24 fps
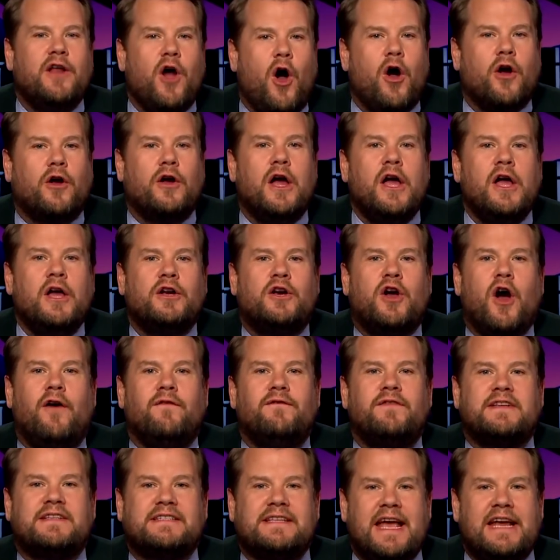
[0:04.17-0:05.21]
Long
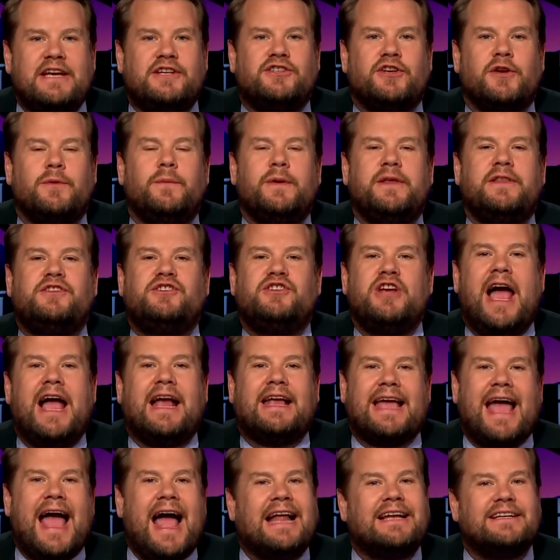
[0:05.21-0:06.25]
Conversation with
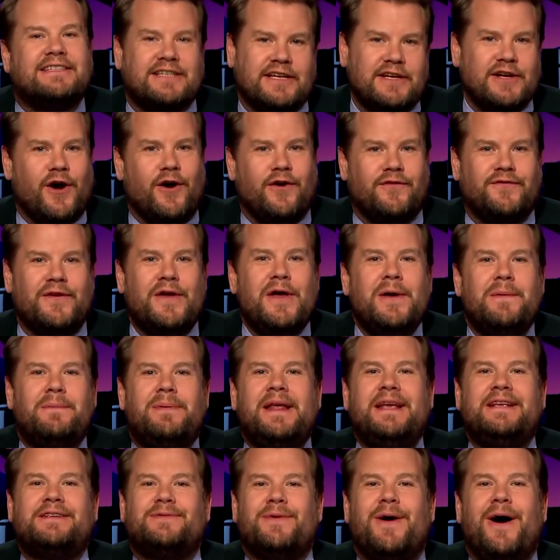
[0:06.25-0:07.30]
Jack Antonoff.
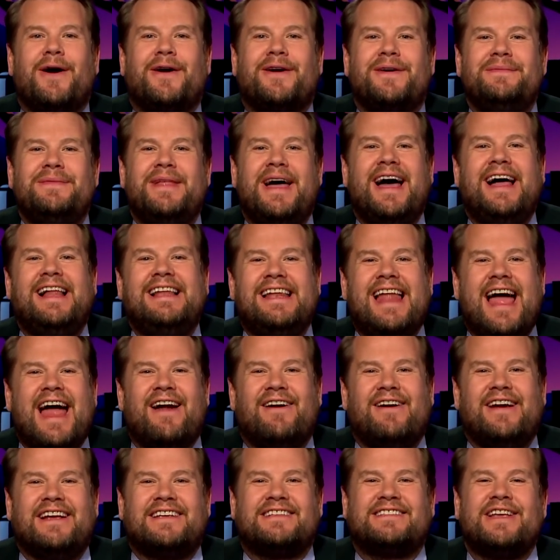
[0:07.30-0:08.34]
Please welcome the
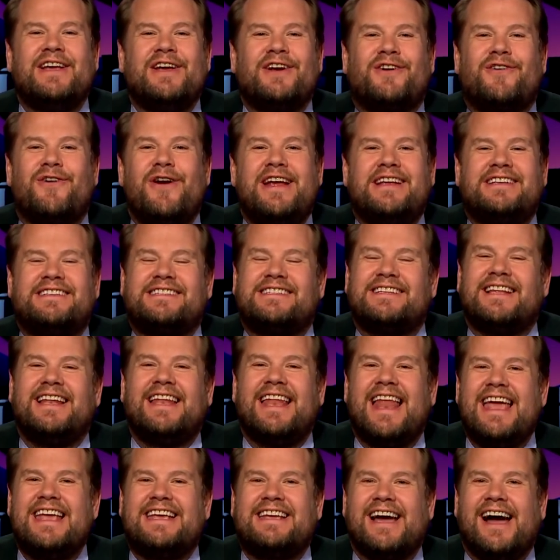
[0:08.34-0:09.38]
hilarious Chris
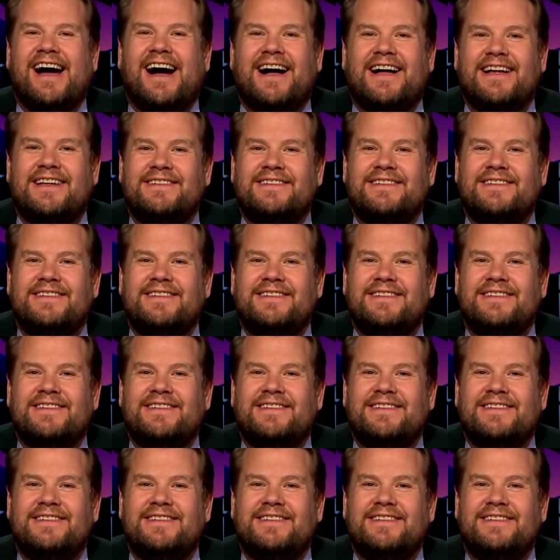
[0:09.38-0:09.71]
Laker.